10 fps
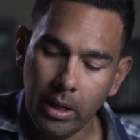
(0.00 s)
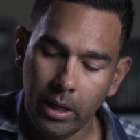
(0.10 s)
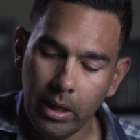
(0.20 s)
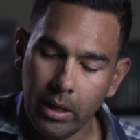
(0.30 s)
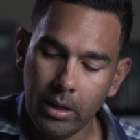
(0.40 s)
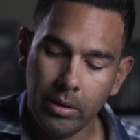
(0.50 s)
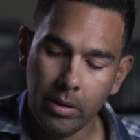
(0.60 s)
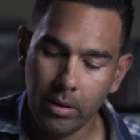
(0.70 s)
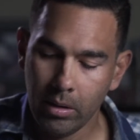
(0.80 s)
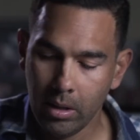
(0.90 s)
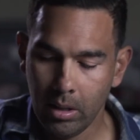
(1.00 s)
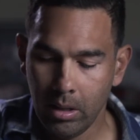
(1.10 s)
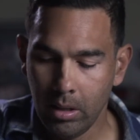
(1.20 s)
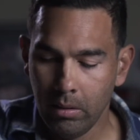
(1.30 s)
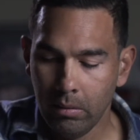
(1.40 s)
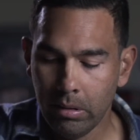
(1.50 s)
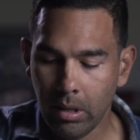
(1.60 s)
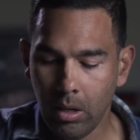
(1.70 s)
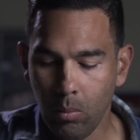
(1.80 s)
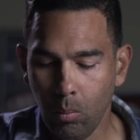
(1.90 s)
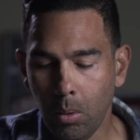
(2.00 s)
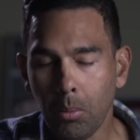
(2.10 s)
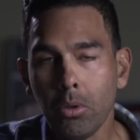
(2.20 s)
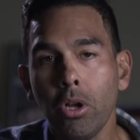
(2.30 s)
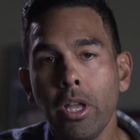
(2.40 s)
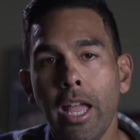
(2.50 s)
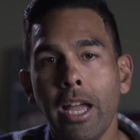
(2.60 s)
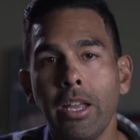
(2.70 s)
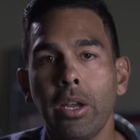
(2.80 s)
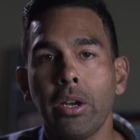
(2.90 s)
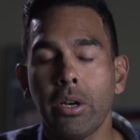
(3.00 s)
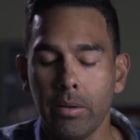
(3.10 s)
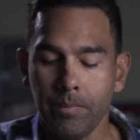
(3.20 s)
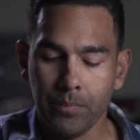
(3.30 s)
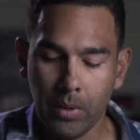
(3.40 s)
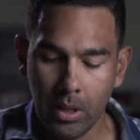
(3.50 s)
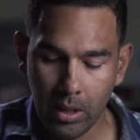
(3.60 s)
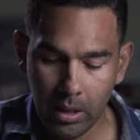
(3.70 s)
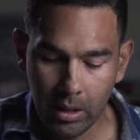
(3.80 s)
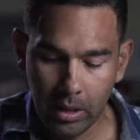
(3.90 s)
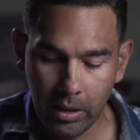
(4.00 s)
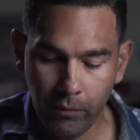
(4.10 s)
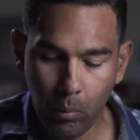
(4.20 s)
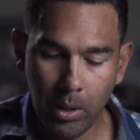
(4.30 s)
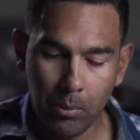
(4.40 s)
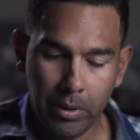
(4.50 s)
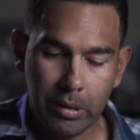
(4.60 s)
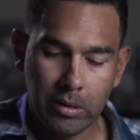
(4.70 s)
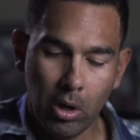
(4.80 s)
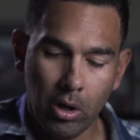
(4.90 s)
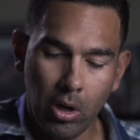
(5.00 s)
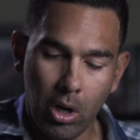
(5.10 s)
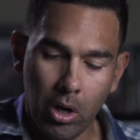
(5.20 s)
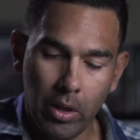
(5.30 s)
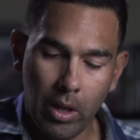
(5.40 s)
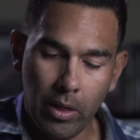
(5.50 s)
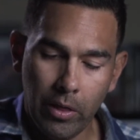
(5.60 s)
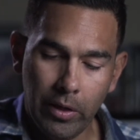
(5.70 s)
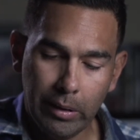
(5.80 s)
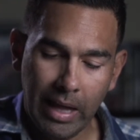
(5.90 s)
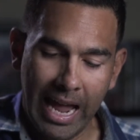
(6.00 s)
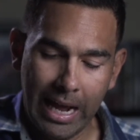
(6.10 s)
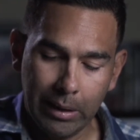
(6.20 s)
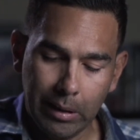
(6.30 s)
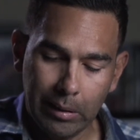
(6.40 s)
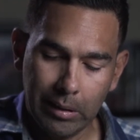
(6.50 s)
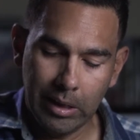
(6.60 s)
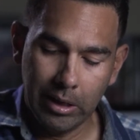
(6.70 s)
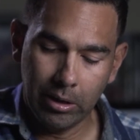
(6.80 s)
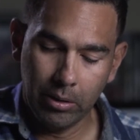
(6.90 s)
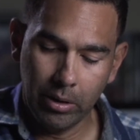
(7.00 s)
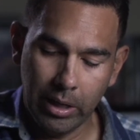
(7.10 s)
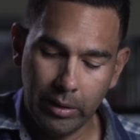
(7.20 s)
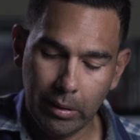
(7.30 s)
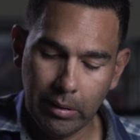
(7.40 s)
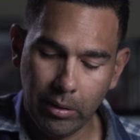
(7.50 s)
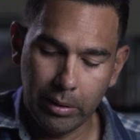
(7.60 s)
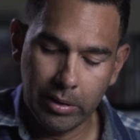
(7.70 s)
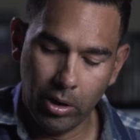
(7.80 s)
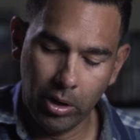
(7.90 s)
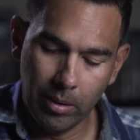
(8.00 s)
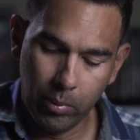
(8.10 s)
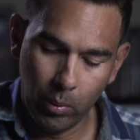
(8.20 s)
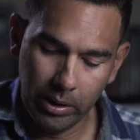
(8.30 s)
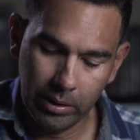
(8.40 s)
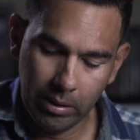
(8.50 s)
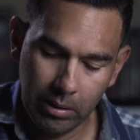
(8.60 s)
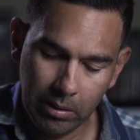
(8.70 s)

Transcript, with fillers: And so what we're looking at here, if we were to start on this axis here, okay, this is our starting point.